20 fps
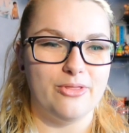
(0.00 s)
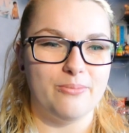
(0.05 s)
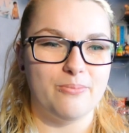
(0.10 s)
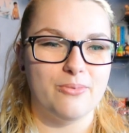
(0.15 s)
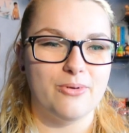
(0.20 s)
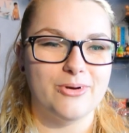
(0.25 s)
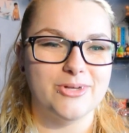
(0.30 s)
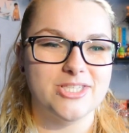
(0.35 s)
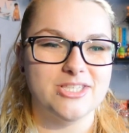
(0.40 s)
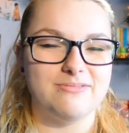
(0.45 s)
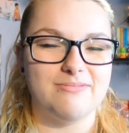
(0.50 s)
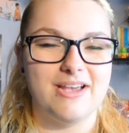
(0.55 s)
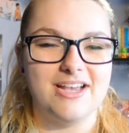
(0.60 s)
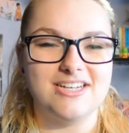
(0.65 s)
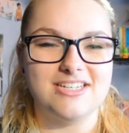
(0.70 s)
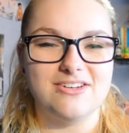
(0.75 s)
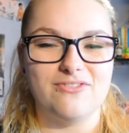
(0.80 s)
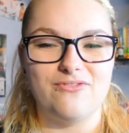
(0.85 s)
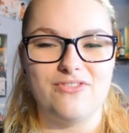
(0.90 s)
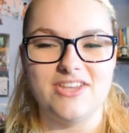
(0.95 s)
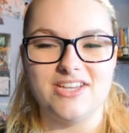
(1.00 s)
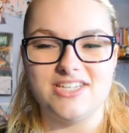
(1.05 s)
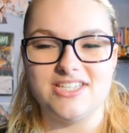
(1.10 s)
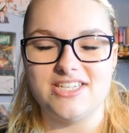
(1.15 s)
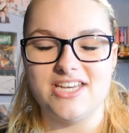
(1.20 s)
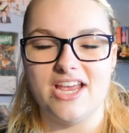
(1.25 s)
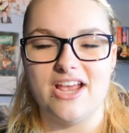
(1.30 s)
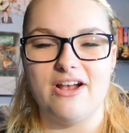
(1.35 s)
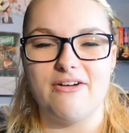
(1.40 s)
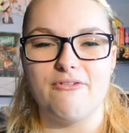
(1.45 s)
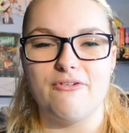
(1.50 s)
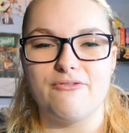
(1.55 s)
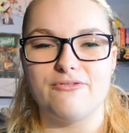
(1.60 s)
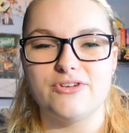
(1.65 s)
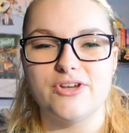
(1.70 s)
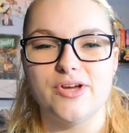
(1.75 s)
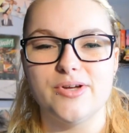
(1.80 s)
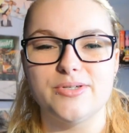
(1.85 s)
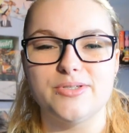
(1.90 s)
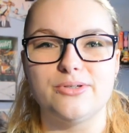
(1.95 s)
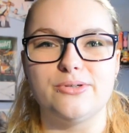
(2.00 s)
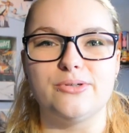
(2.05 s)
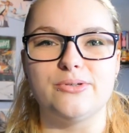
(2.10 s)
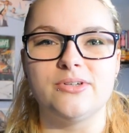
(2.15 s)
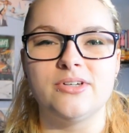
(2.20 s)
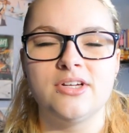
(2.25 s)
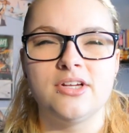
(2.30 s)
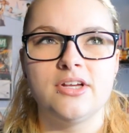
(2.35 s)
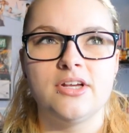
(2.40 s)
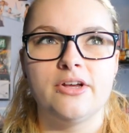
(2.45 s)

the prospect of this year of total